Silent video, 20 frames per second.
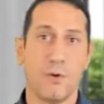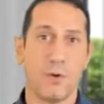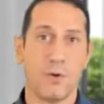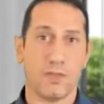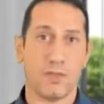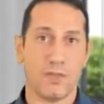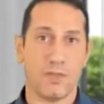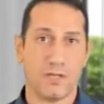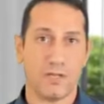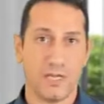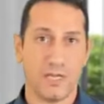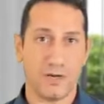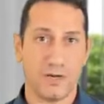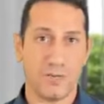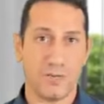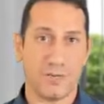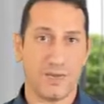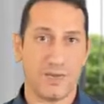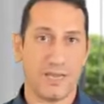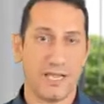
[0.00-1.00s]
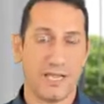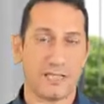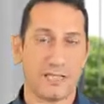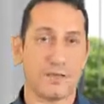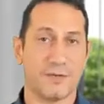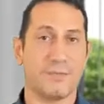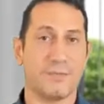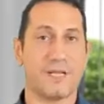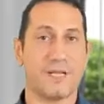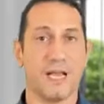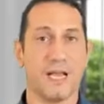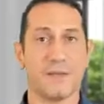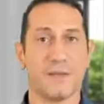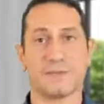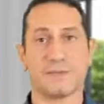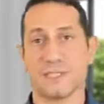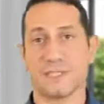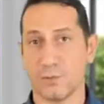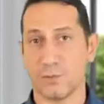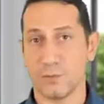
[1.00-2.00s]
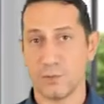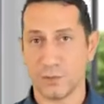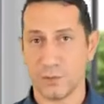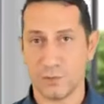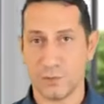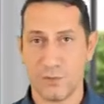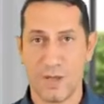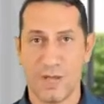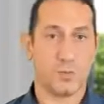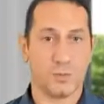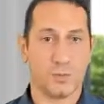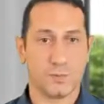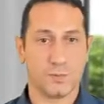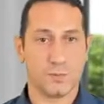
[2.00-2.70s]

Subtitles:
the denominator becomes equal to 1.